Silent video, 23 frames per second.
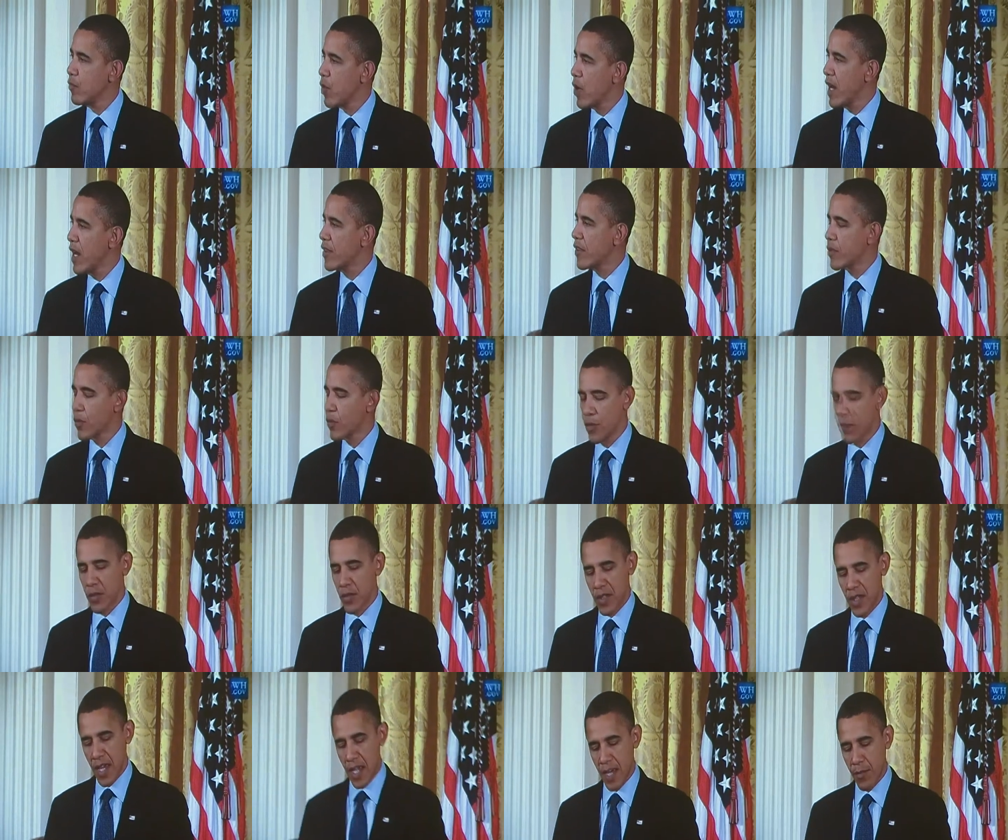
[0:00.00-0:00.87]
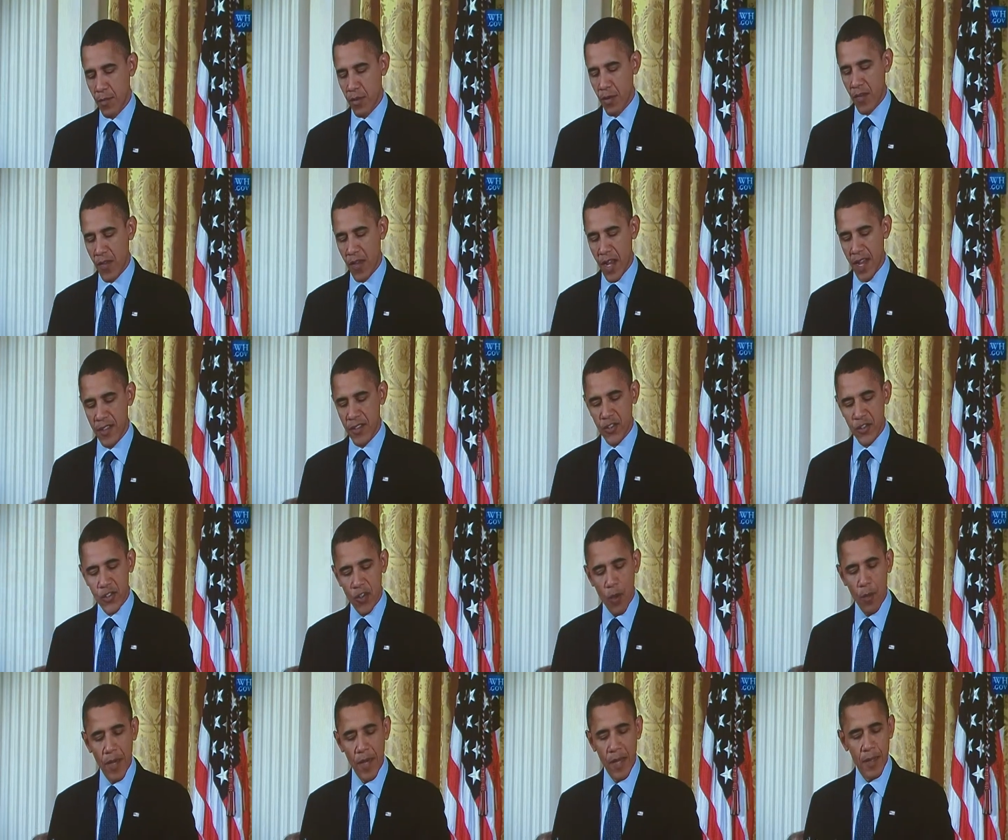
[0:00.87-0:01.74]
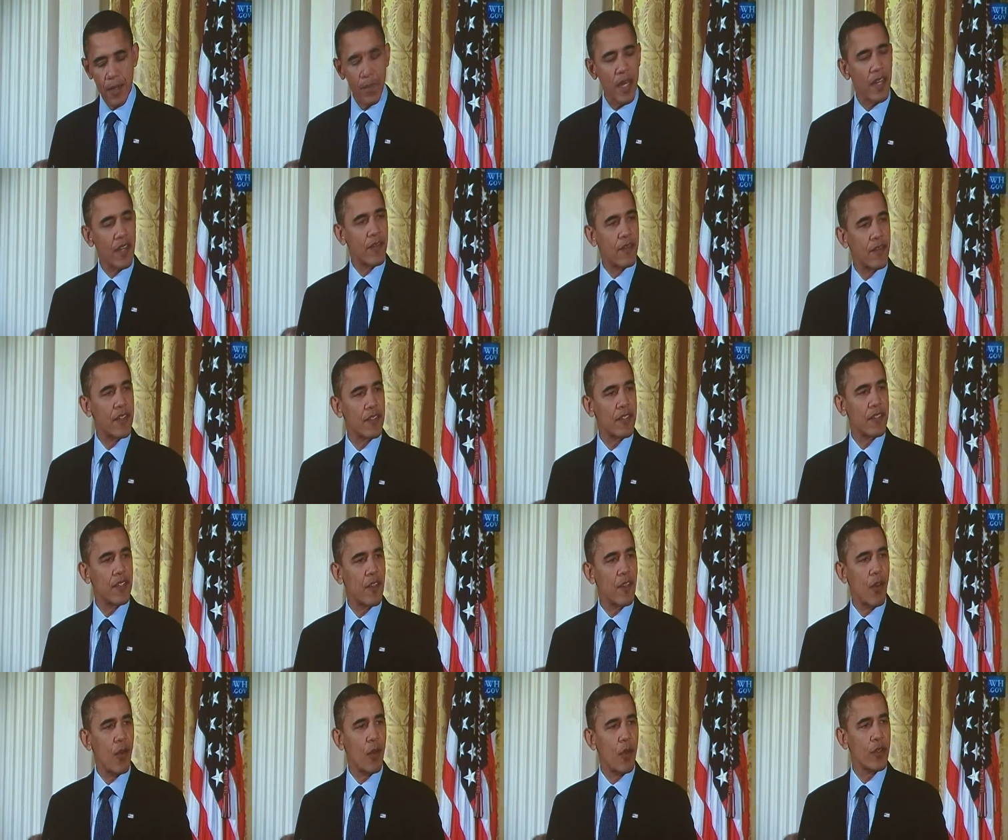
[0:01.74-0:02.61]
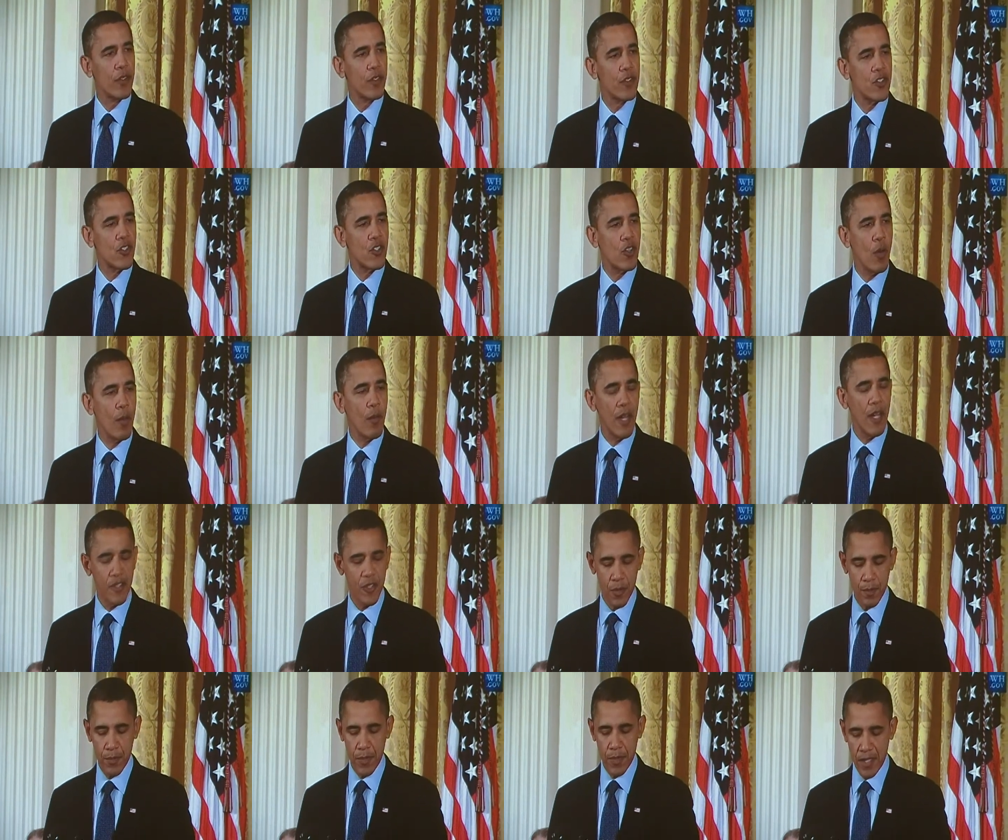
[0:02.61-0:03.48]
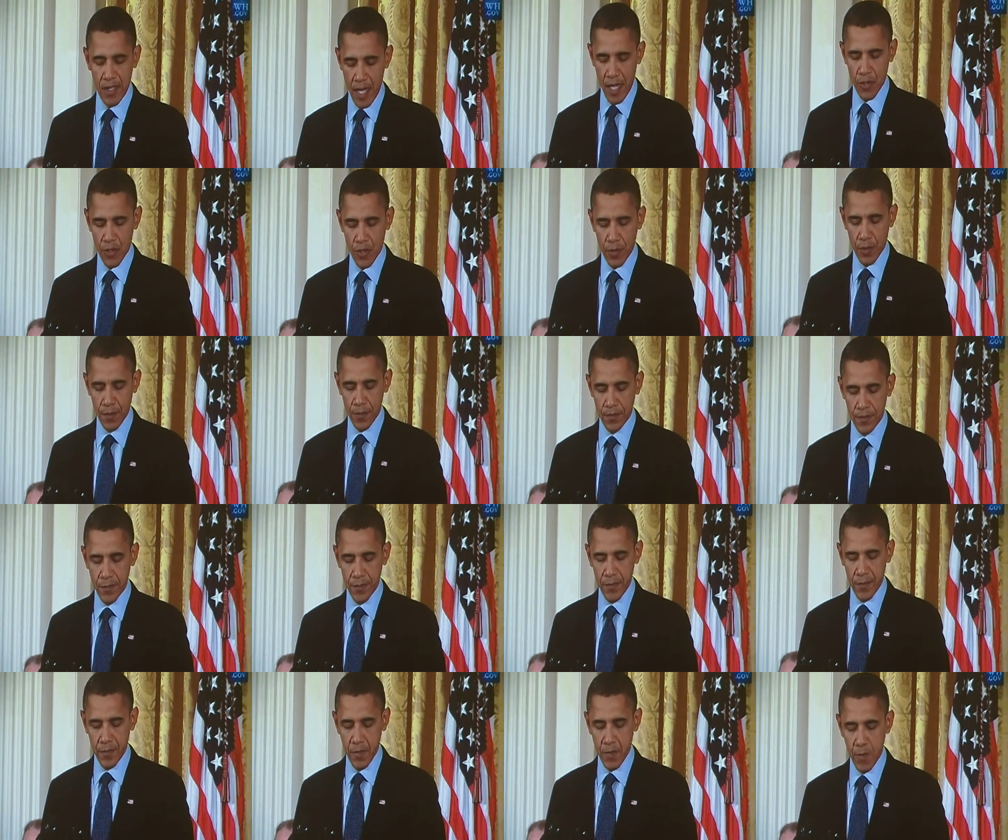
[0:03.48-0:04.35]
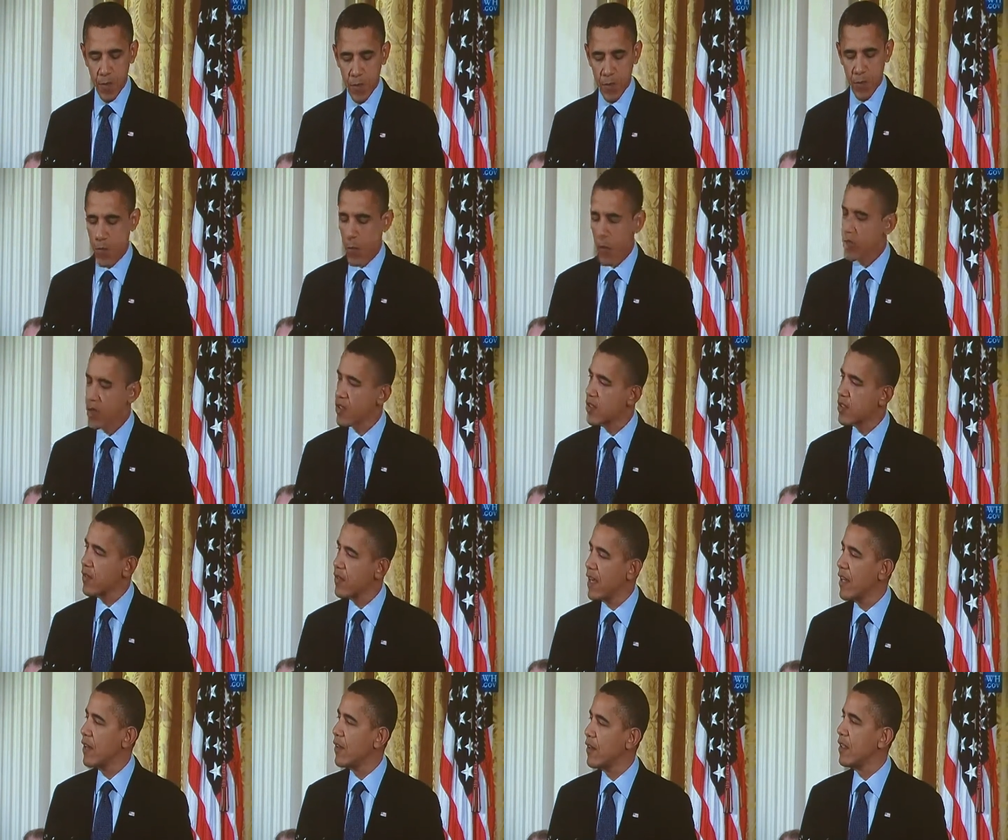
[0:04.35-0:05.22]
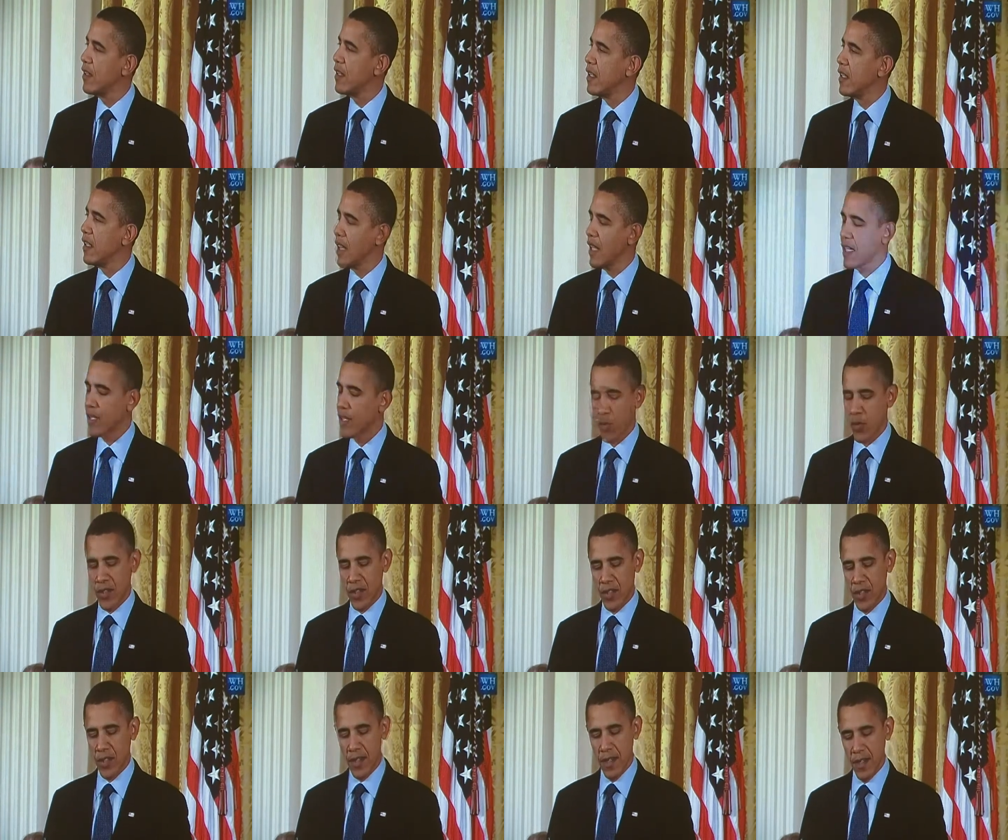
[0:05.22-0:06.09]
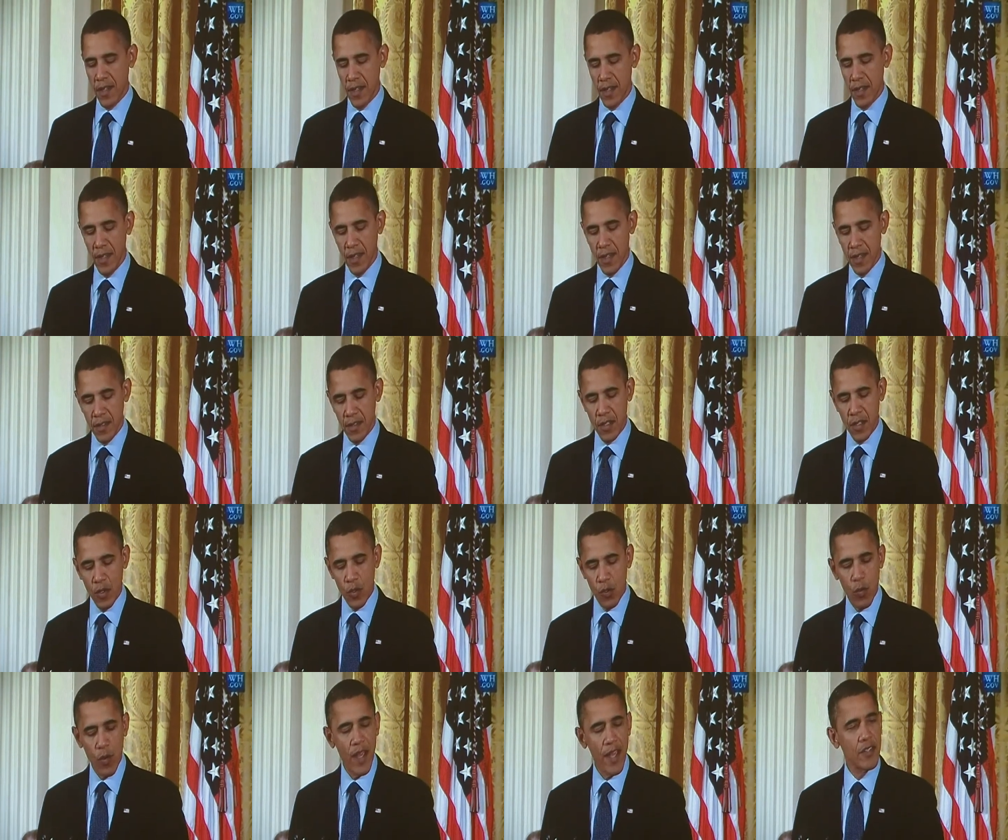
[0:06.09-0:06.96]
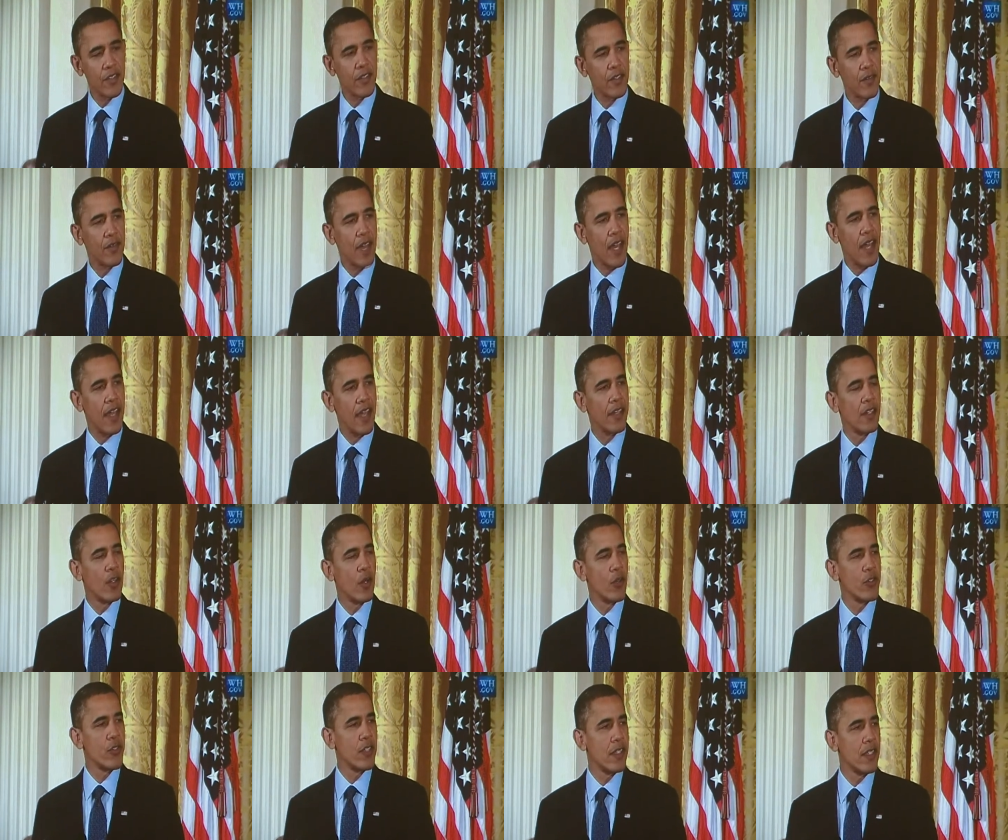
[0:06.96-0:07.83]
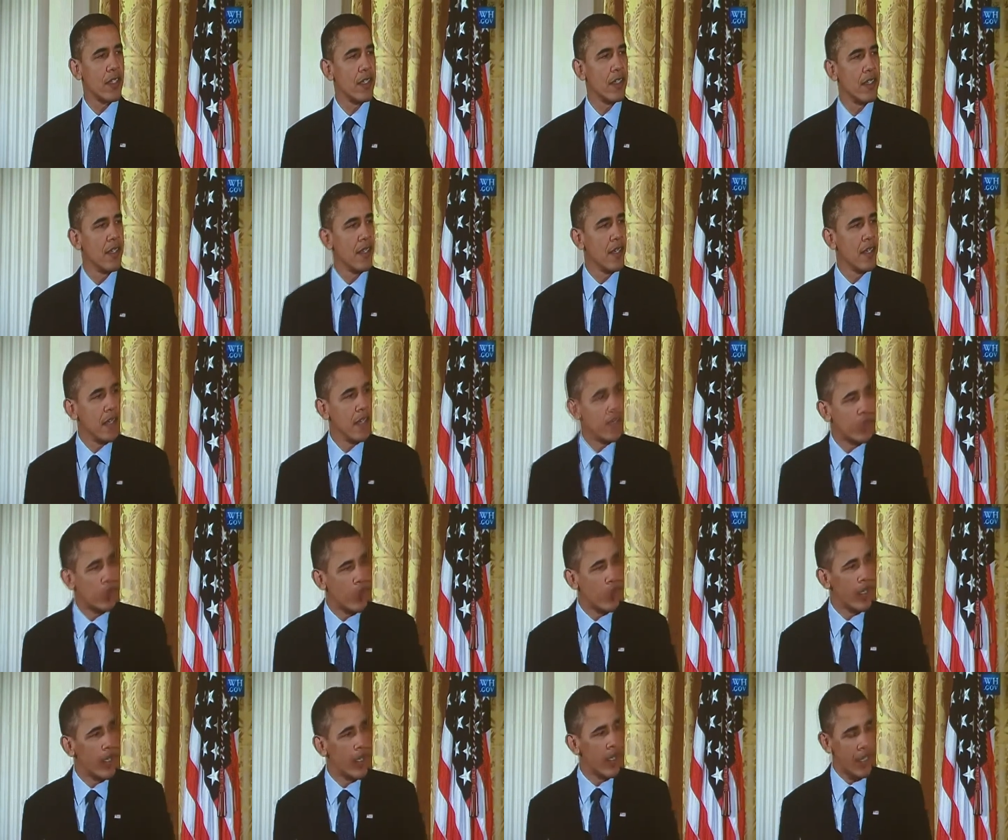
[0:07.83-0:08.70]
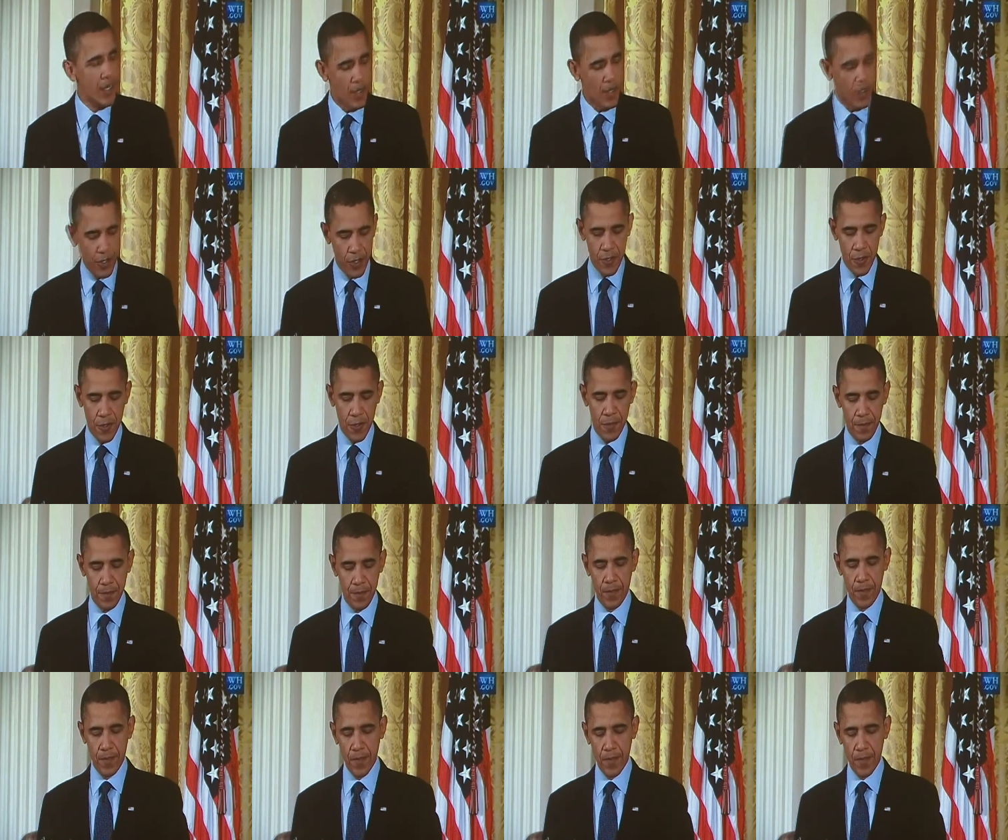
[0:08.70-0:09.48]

breakthroughs that provide so many benefits and hold so much potential, from new sources of uh, electricity to new ways of diagnosing and treating illness.